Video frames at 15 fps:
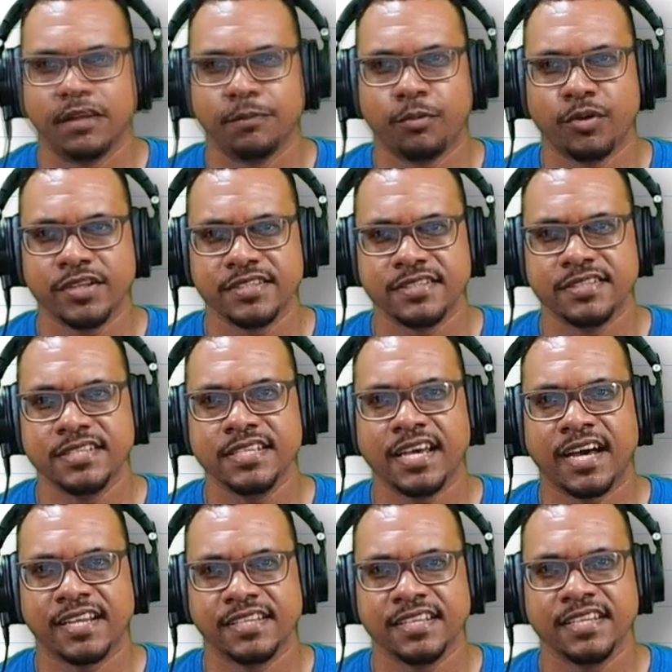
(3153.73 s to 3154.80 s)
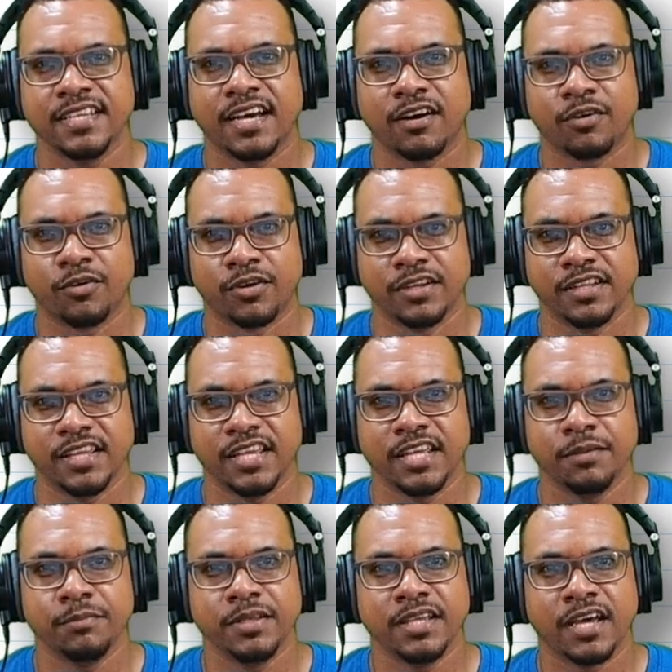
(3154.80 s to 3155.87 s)
The points D and E are on
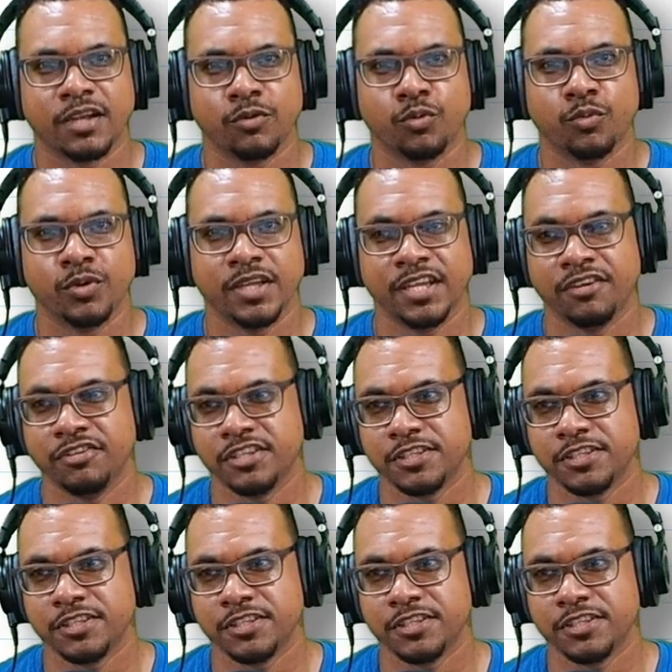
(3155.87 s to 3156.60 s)
AB and OA